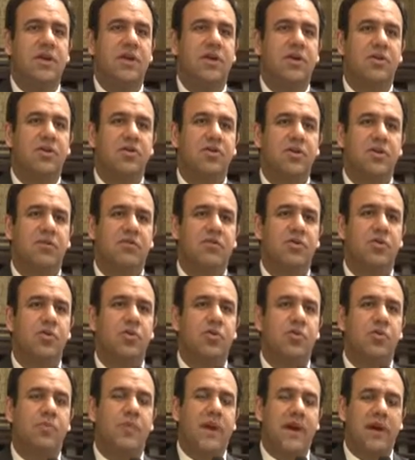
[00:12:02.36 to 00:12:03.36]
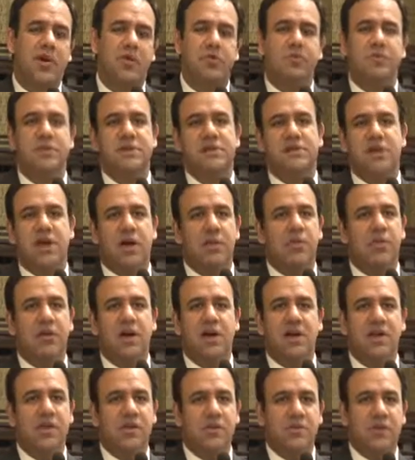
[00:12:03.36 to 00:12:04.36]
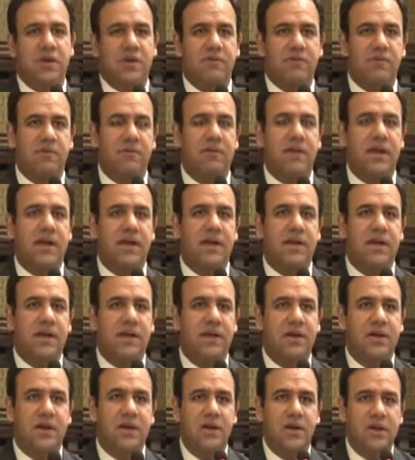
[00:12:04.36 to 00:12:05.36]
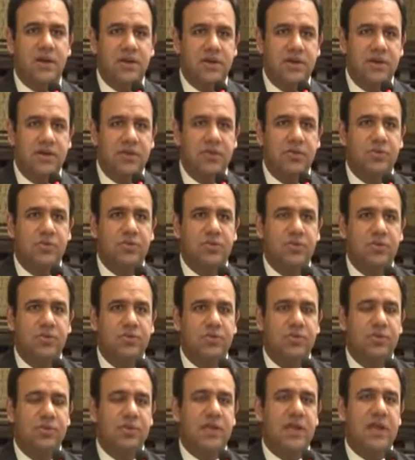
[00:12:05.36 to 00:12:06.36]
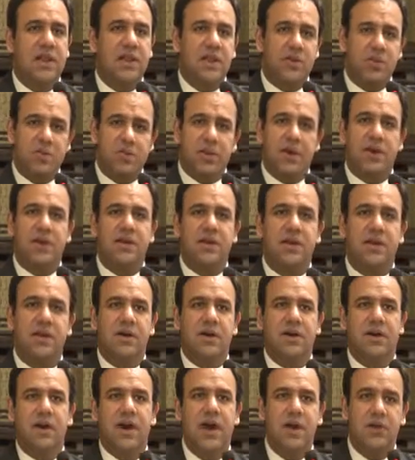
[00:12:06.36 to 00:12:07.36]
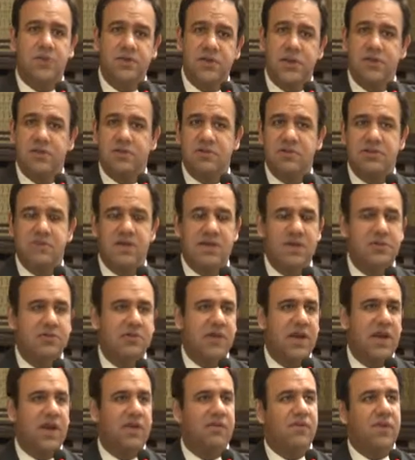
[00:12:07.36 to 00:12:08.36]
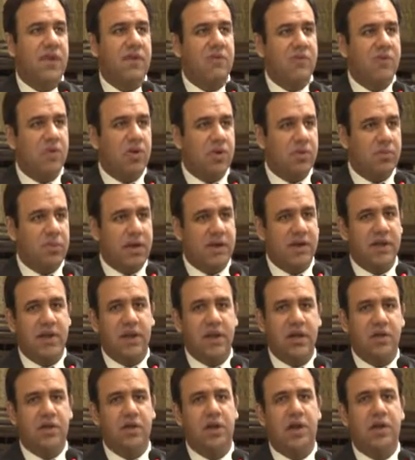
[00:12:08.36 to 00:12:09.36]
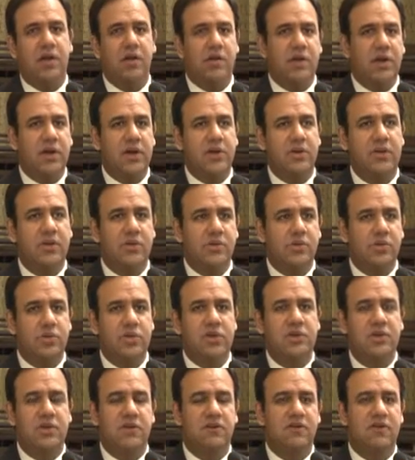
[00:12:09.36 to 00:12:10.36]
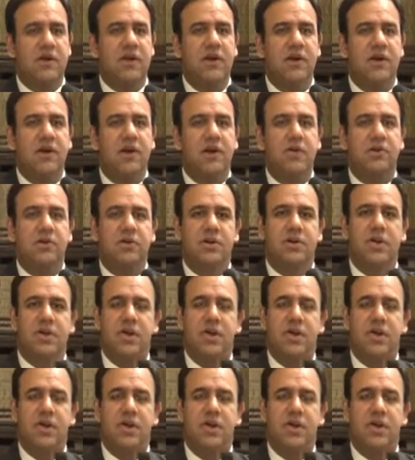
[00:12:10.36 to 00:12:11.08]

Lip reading: and now you have to go to Bank of Punjab or any other private bank. You tell them about the house address that you have. They have an automatic calculator through which they find out